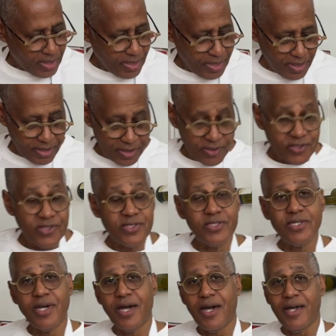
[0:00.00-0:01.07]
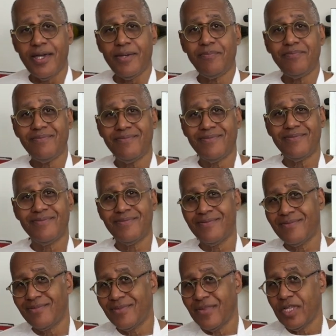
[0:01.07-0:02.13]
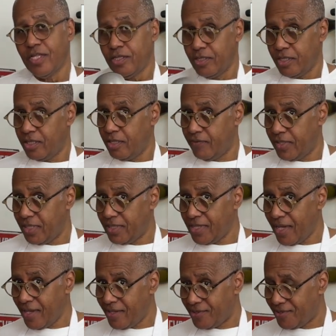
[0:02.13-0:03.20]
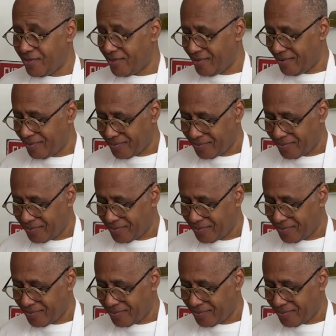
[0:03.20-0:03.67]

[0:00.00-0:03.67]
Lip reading: And it's time to give it a taste.